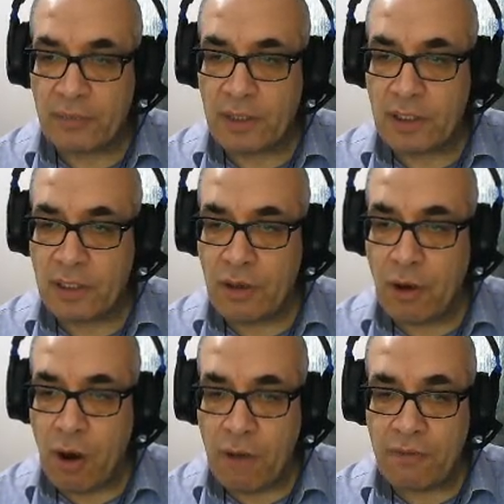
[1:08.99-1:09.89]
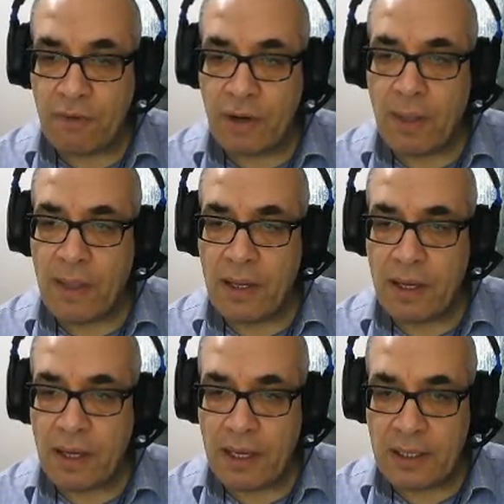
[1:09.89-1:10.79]
So of
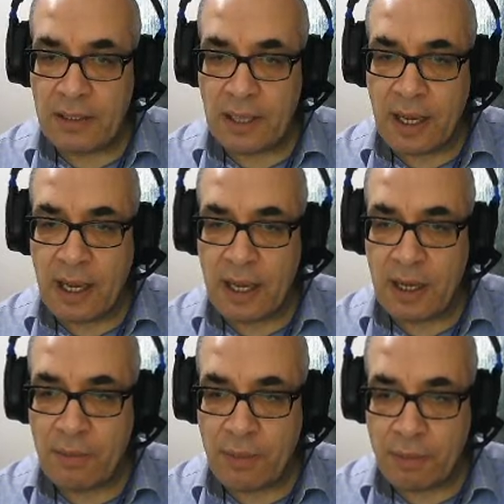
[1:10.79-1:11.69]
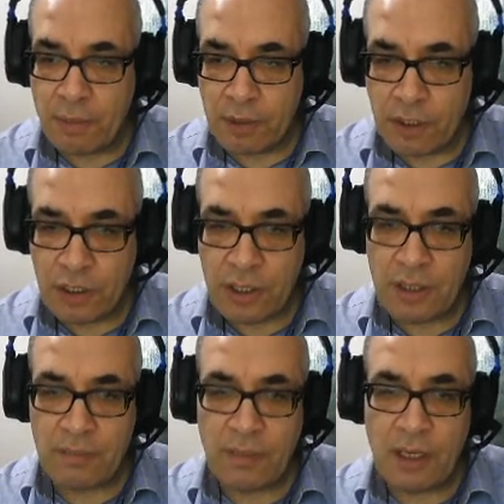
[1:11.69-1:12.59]
is a preposition,
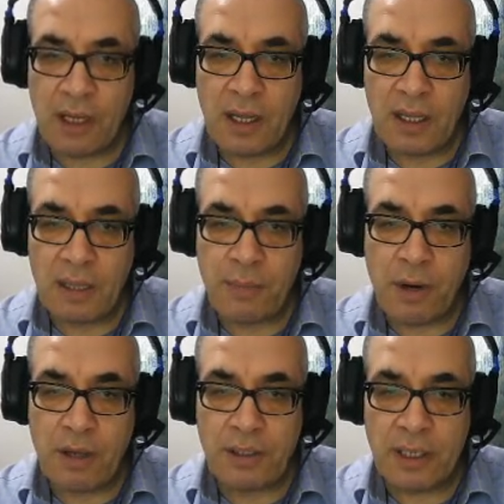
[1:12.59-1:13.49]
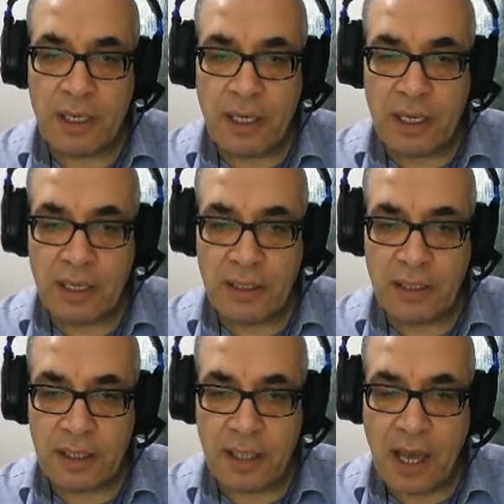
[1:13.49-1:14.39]
the party is
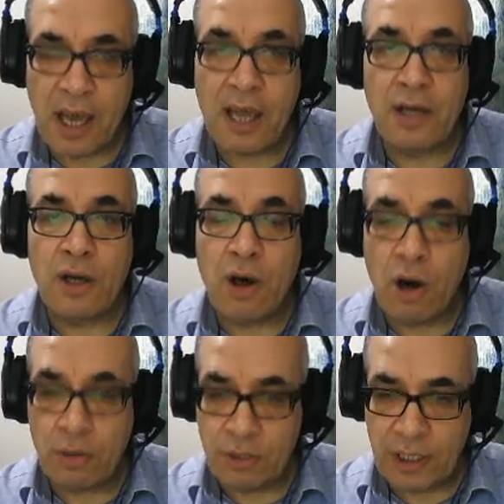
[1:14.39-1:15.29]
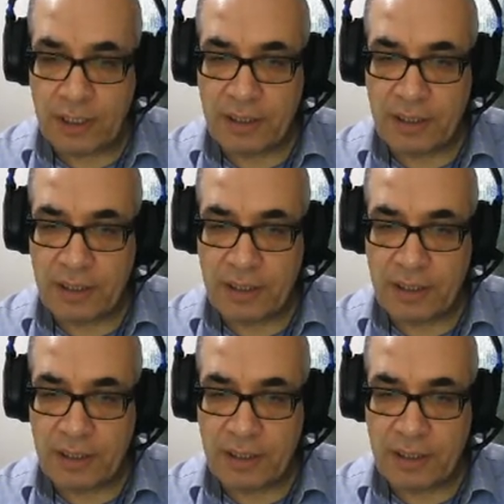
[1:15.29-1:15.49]
an object.